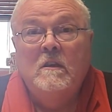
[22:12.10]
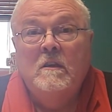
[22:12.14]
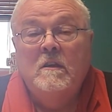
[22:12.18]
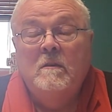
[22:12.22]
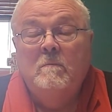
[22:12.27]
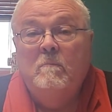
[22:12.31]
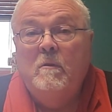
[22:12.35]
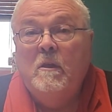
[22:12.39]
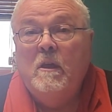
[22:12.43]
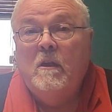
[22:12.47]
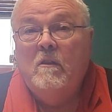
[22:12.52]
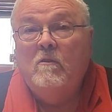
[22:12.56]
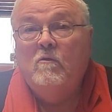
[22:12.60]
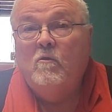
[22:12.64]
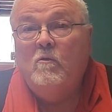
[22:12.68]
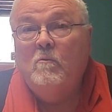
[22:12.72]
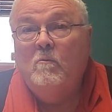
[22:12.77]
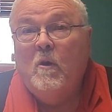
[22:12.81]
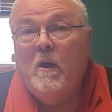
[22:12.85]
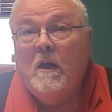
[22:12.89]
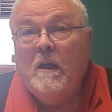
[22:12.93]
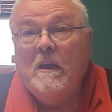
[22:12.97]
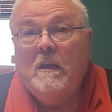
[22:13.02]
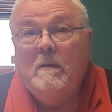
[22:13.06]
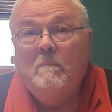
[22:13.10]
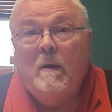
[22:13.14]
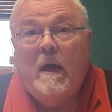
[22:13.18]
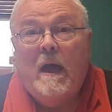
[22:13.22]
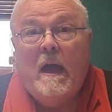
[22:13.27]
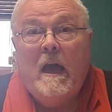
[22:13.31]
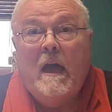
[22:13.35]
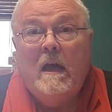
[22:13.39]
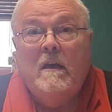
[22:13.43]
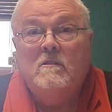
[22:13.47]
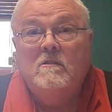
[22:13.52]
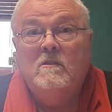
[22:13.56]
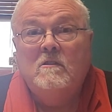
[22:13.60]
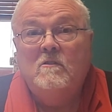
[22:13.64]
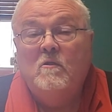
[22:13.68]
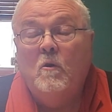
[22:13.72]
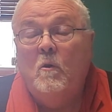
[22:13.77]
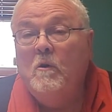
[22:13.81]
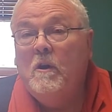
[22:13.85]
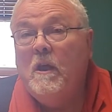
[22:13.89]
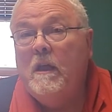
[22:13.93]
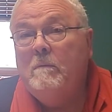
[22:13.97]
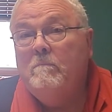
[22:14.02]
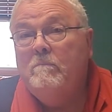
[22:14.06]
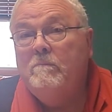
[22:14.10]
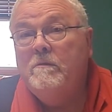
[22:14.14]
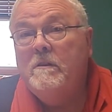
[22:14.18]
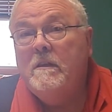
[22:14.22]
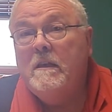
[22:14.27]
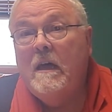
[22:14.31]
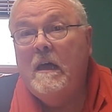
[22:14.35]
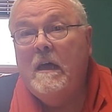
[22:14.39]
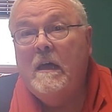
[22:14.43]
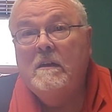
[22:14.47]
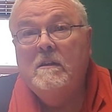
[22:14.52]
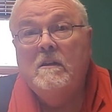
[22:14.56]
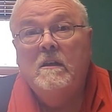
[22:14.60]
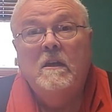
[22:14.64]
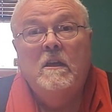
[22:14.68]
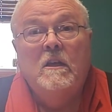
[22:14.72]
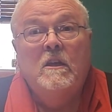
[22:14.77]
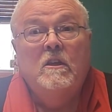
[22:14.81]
be it through writing masks, donate blood,